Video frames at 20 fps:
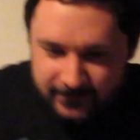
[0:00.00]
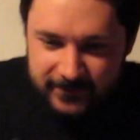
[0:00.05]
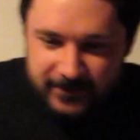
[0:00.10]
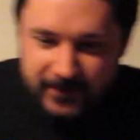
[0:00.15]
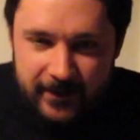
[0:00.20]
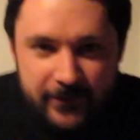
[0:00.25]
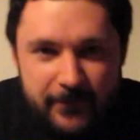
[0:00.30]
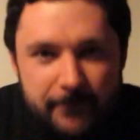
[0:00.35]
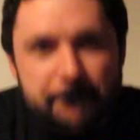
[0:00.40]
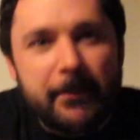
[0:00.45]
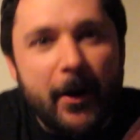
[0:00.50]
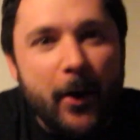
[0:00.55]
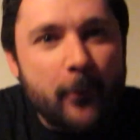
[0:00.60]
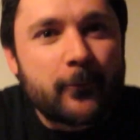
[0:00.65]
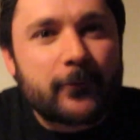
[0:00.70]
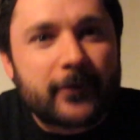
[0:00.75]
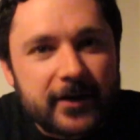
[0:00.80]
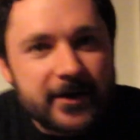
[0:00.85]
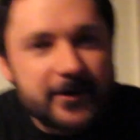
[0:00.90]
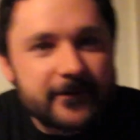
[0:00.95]
the
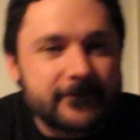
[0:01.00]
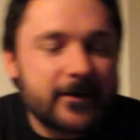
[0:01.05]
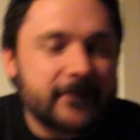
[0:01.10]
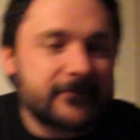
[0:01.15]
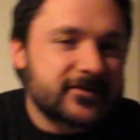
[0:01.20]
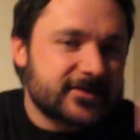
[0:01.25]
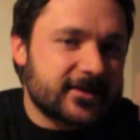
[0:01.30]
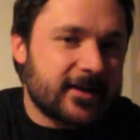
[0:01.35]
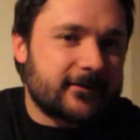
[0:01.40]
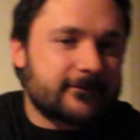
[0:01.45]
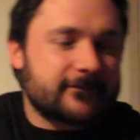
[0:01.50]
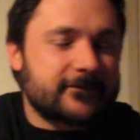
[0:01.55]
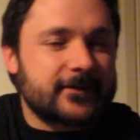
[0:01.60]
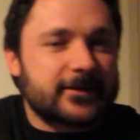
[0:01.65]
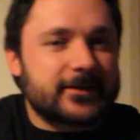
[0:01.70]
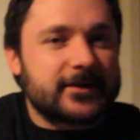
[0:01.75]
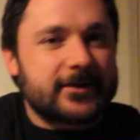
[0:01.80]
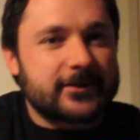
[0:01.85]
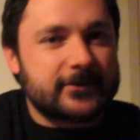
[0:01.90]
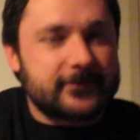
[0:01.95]
bulk of stuff
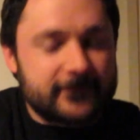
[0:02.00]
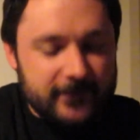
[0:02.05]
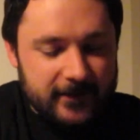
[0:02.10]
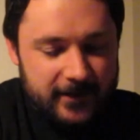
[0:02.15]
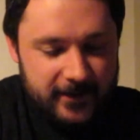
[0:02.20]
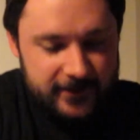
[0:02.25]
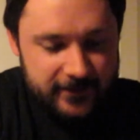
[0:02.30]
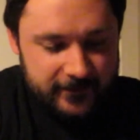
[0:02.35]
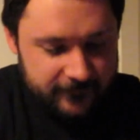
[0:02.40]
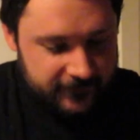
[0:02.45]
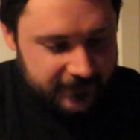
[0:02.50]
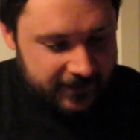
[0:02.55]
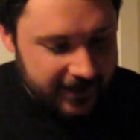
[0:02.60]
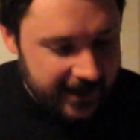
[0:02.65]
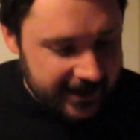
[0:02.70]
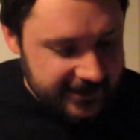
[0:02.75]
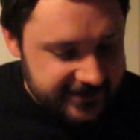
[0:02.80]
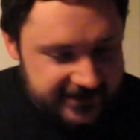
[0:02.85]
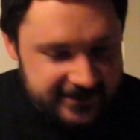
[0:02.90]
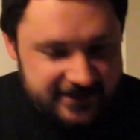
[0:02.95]
that you've
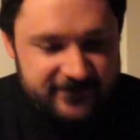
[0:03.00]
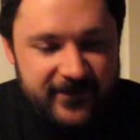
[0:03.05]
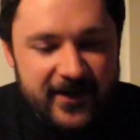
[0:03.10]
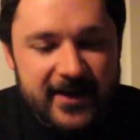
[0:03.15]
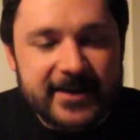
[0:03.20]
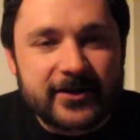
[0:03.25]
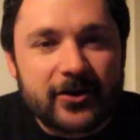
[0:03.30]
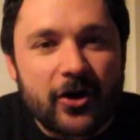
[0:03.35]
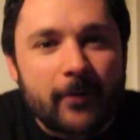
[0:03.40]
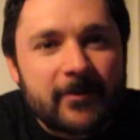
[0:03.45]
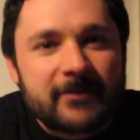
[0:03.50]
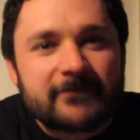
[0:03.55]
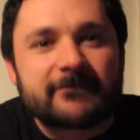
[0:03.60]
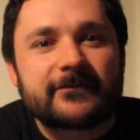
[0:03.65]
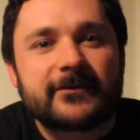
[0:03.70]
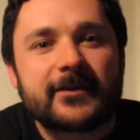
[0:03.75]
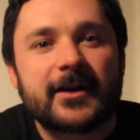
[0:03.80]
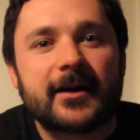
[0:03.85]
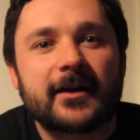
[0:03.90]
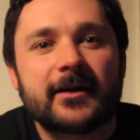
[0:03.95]
collected. It's fairly common
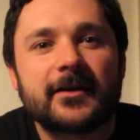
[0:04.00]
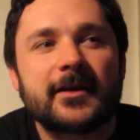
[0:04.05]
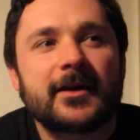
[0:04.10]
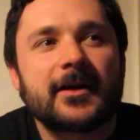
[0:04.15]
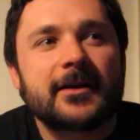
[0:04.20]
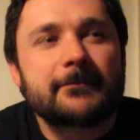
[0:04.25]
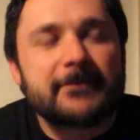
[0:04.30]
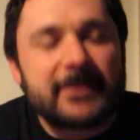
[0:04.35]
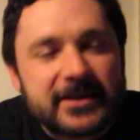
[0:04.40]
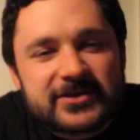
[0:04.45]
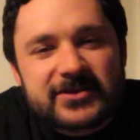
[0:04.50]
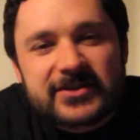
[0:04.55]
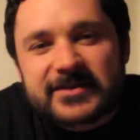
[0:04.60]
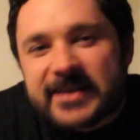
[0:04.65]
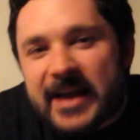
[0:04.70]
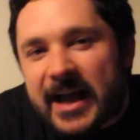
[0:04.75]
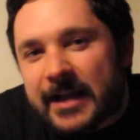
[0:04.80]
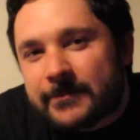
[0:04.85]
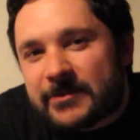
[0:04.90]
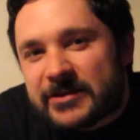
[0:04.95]
for miniatures
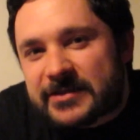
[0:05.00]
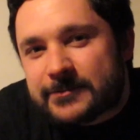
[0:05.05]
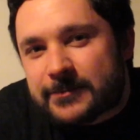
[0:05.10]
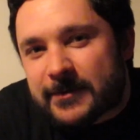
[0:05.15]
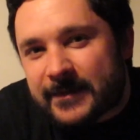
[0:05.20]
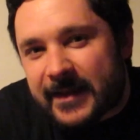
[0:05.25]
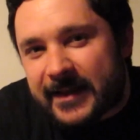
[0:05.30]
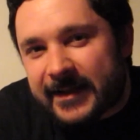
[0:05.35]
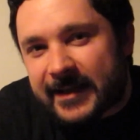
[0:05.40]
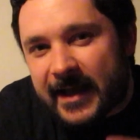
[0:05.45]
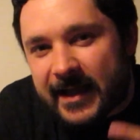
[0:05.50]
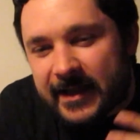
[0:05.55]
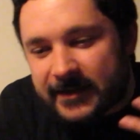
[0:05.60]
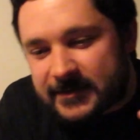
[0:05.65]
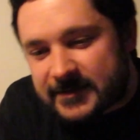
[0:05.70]
gamers when they get